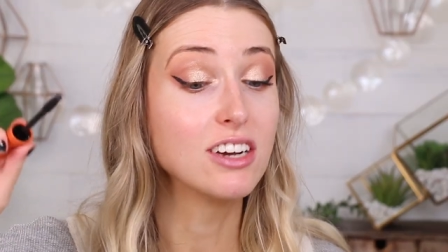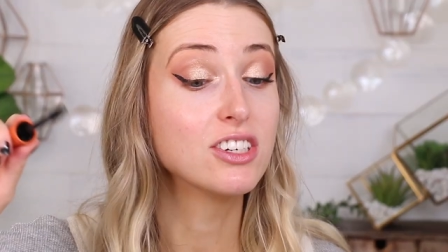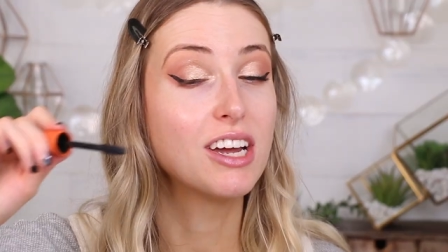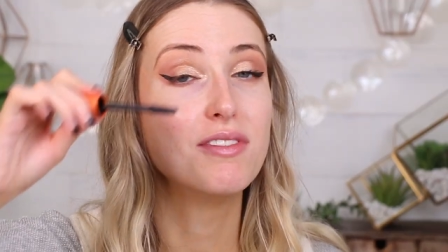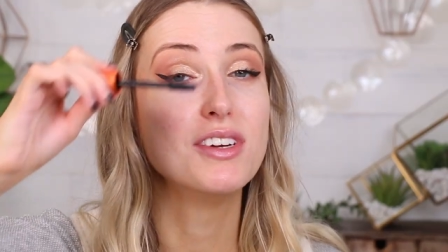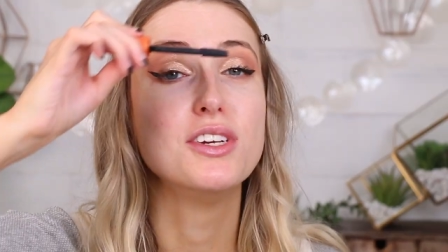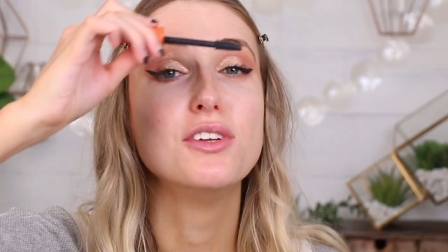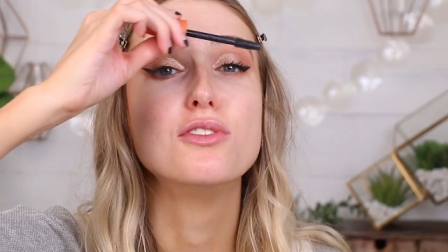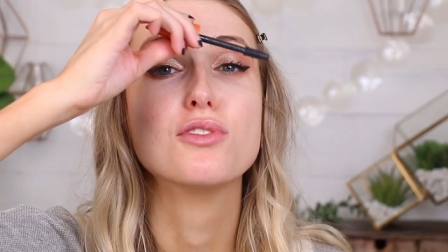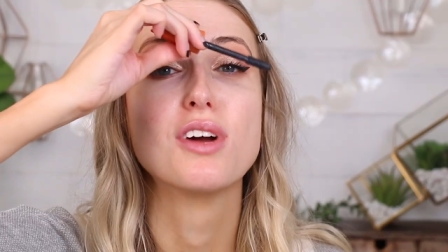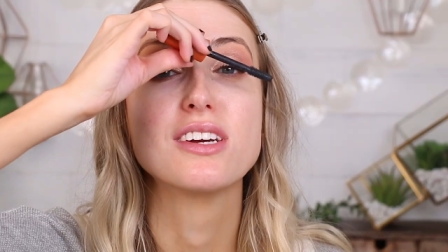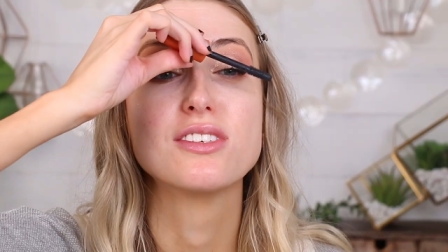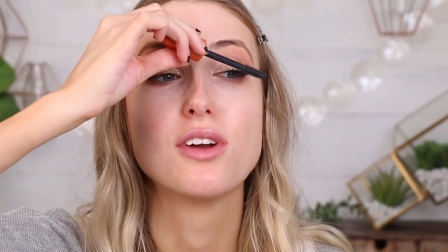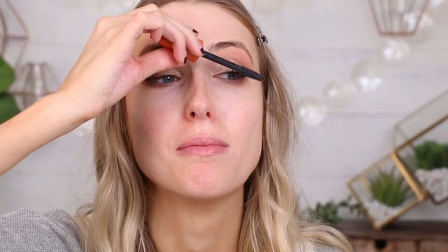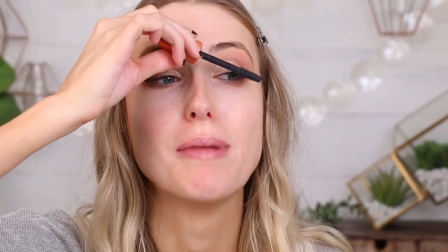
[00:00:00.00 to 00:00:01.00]
I actually have a new
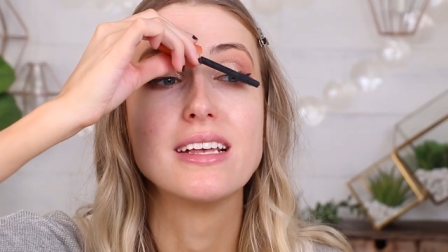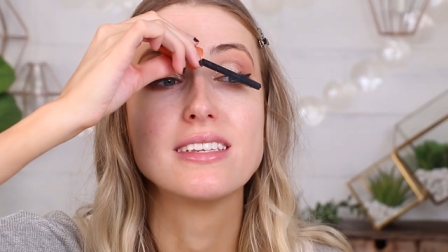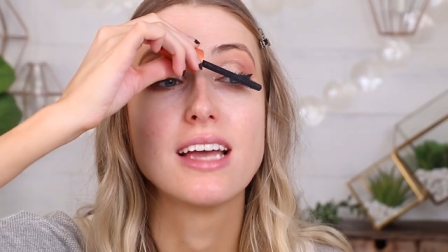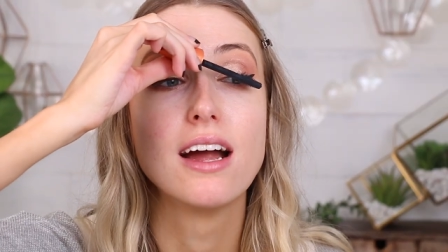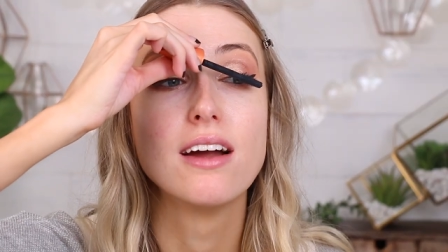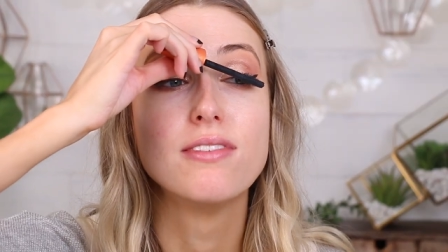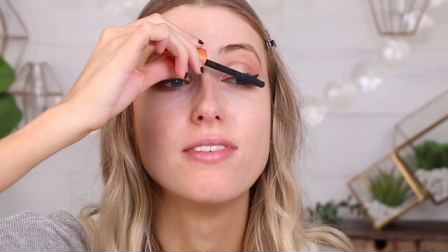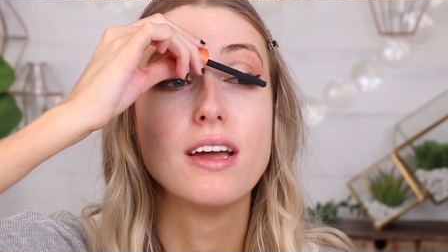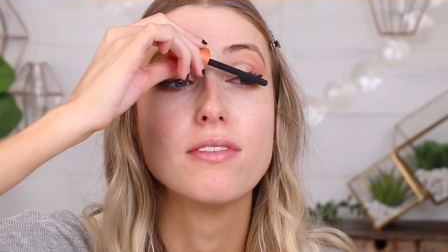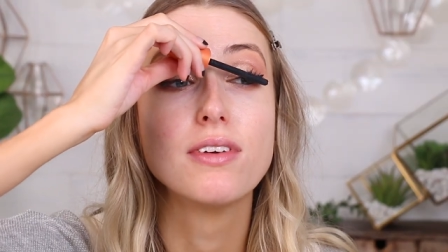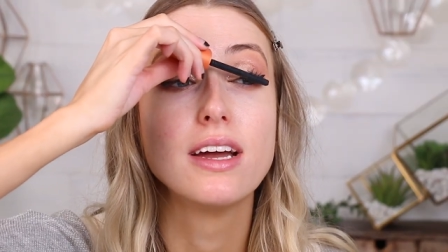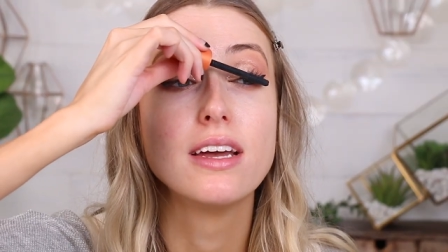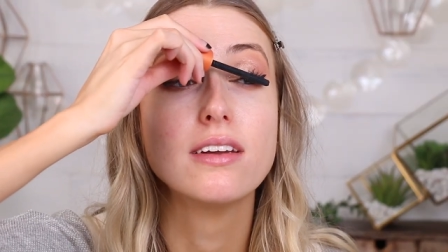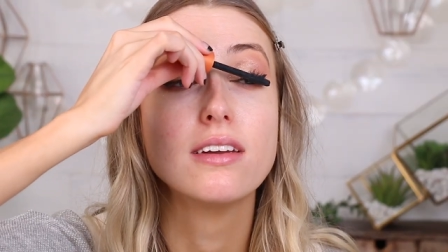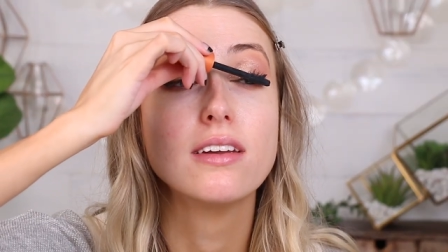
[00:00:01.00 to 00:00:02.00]
drugstore mascara
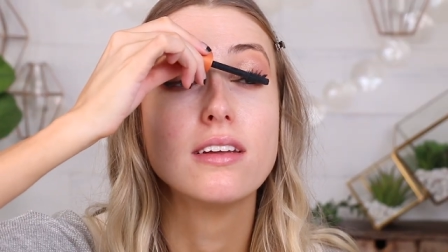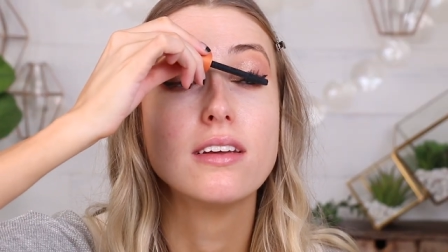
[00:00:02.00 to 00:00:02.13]
favorite.